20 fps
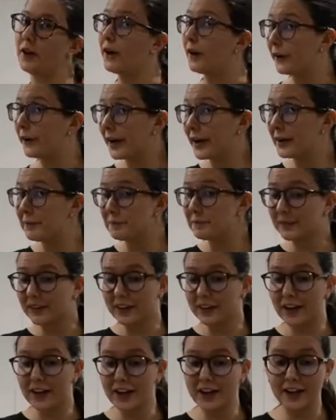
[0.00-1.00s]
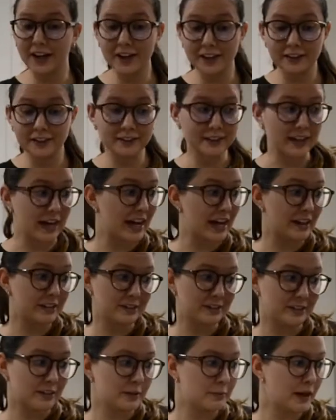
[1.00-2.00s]
Okay, and
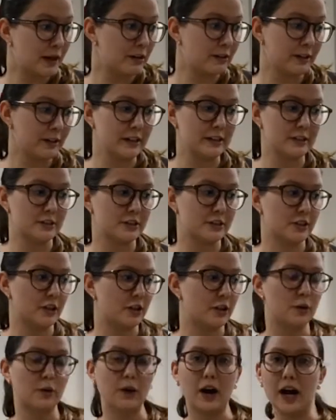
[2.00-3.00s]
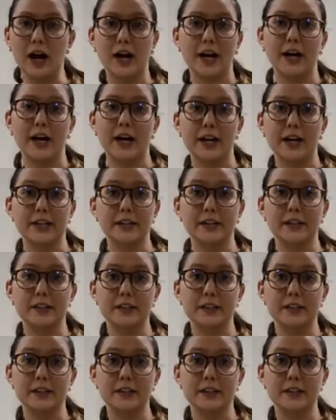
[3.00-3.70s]
that's about it. So I